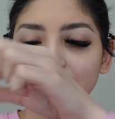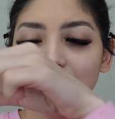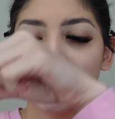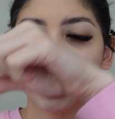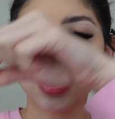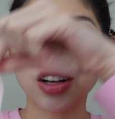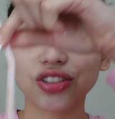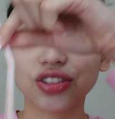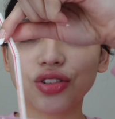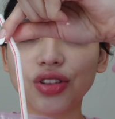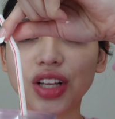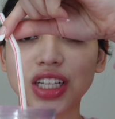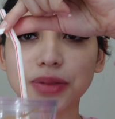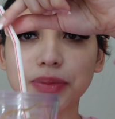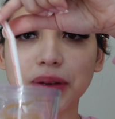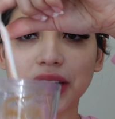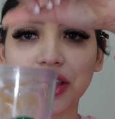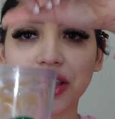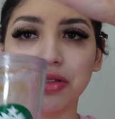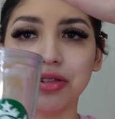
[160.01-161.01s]
I also lost
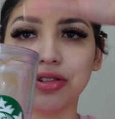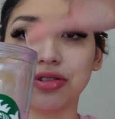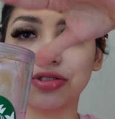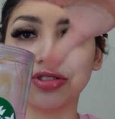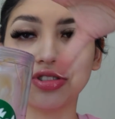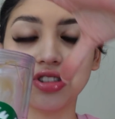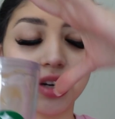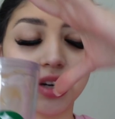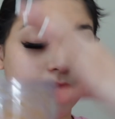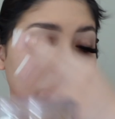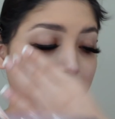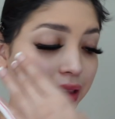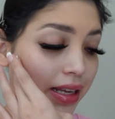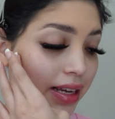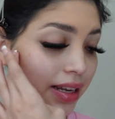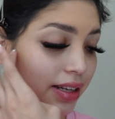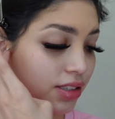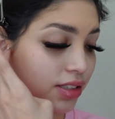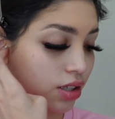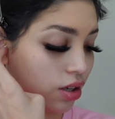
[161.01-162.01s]
my cute little straw on my
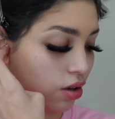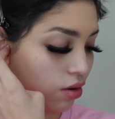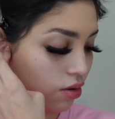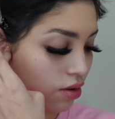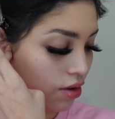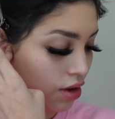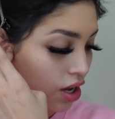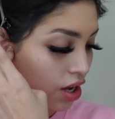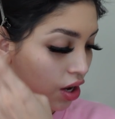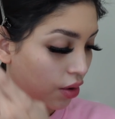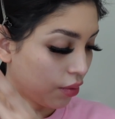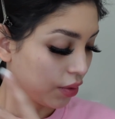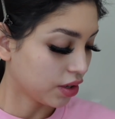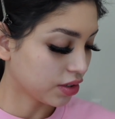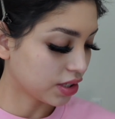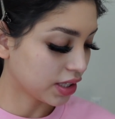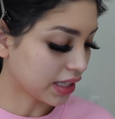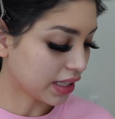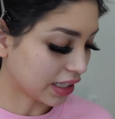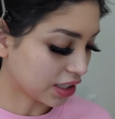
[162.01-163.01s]
lid, so we're
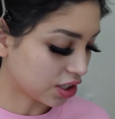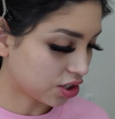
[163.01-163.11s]
using that